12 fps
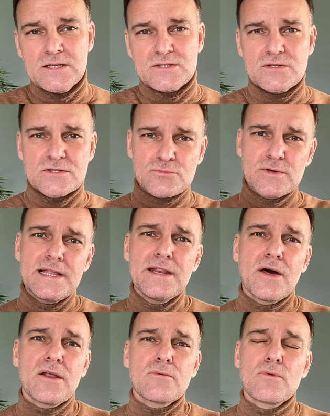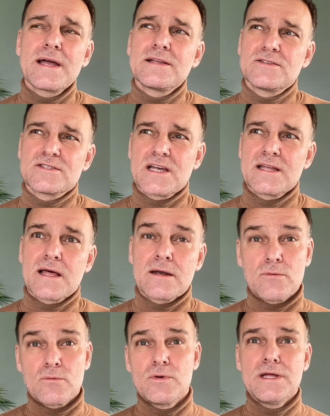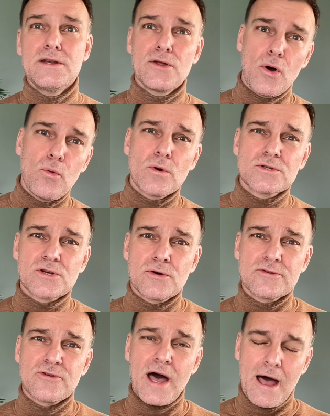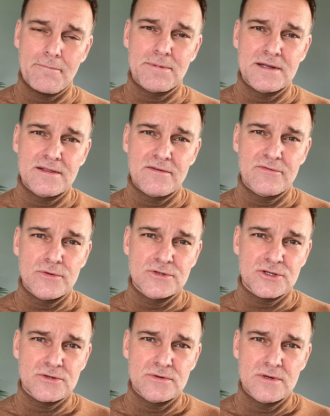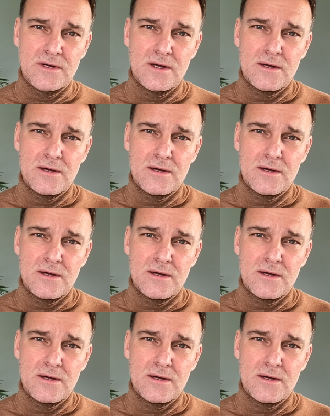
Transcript: So it's really not a way to say that we know what's going to happen in the future,